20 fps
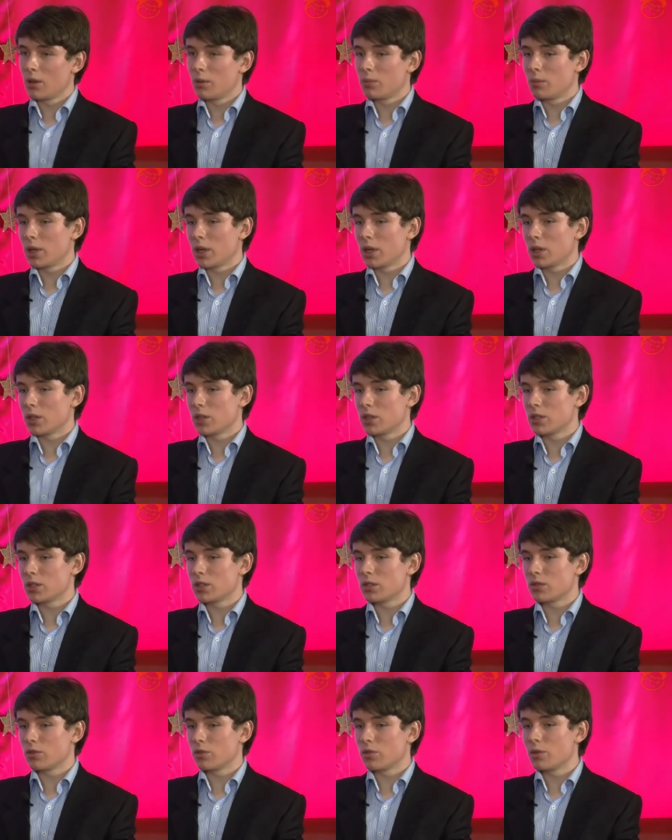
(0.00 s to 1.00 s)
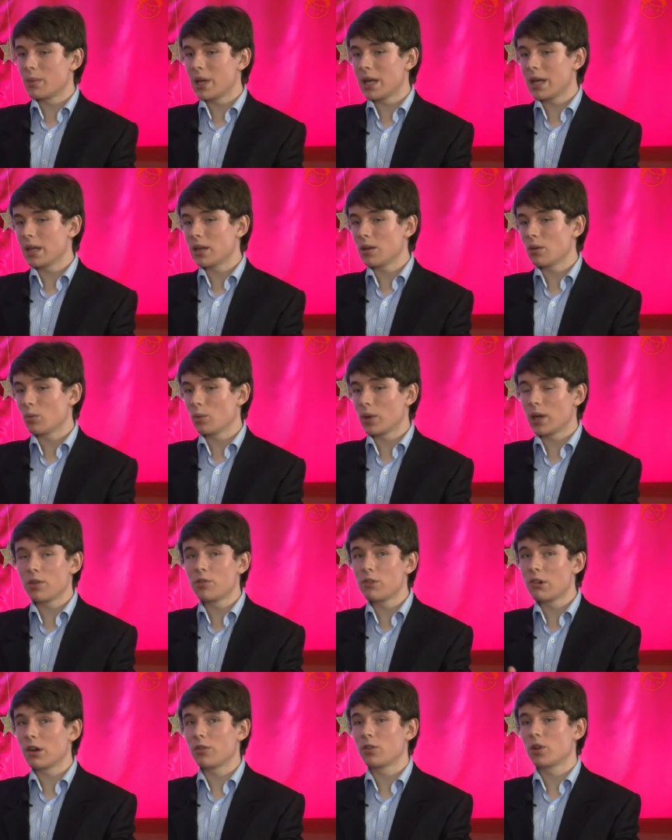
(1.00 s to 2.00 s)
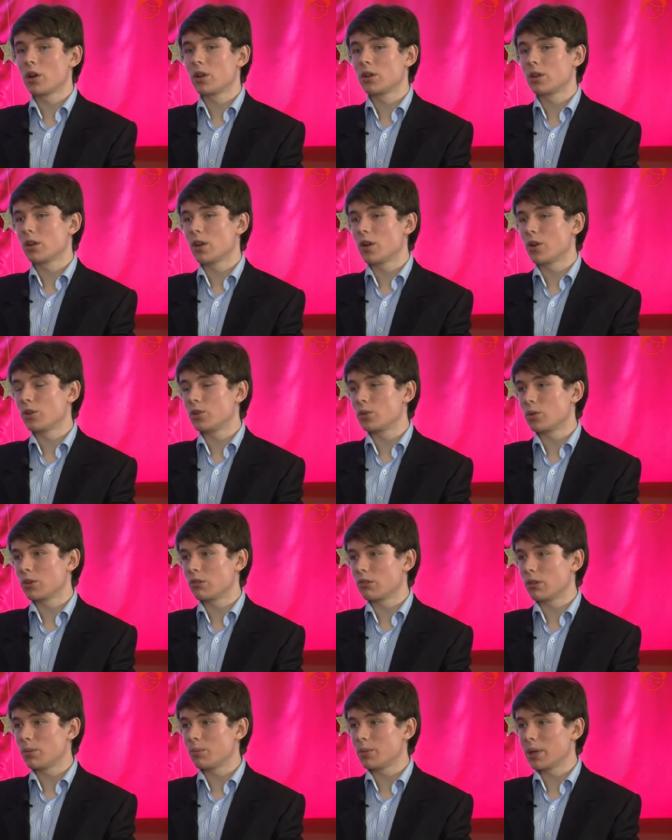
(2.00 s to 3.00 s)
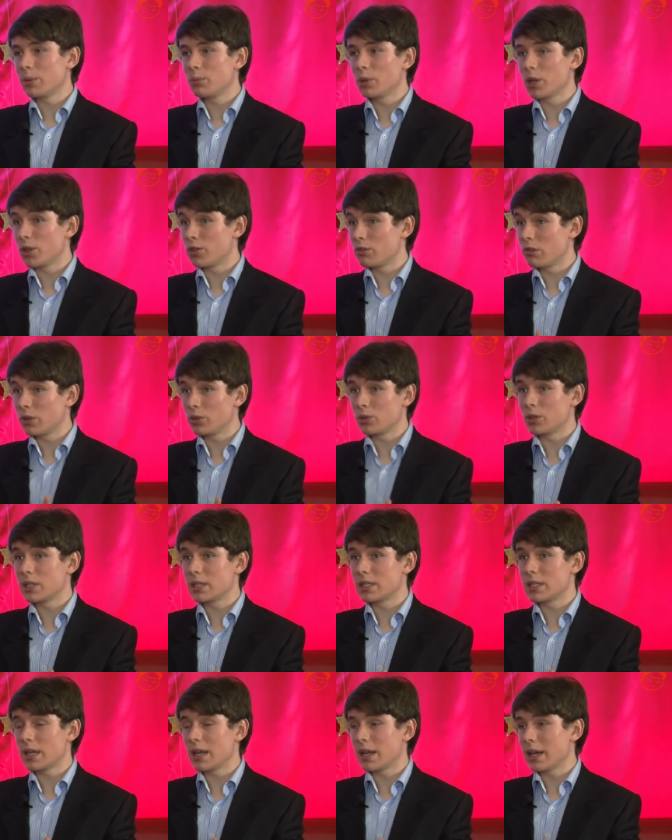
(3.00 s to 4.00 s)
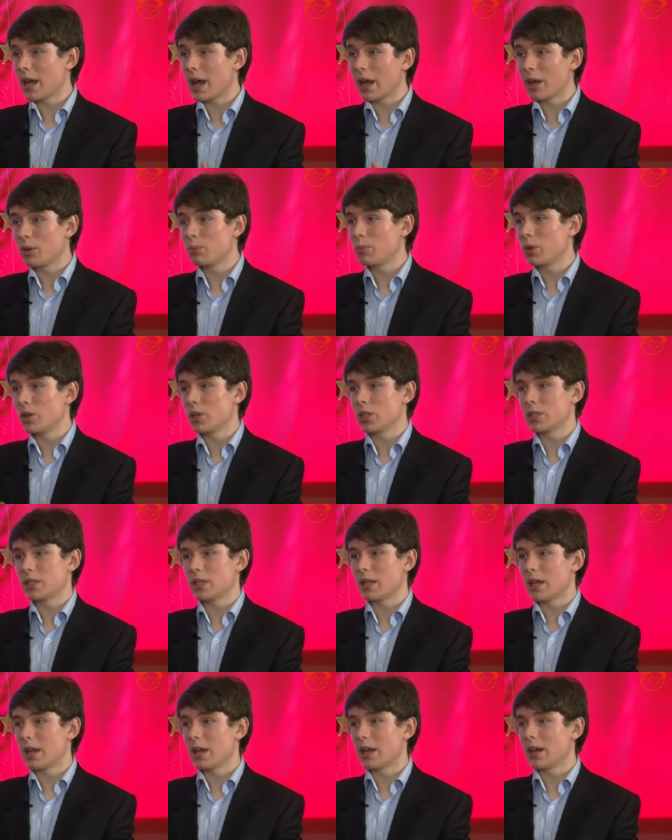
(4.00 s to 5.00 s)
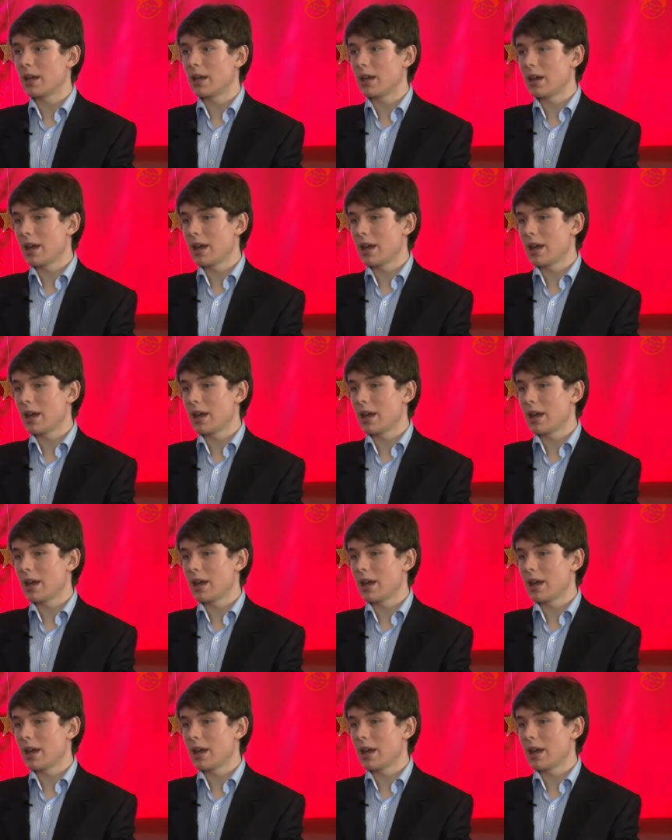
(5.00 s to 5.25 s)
Because for me, whenever I've gone along to a group, people are thrilled to see a younger person there,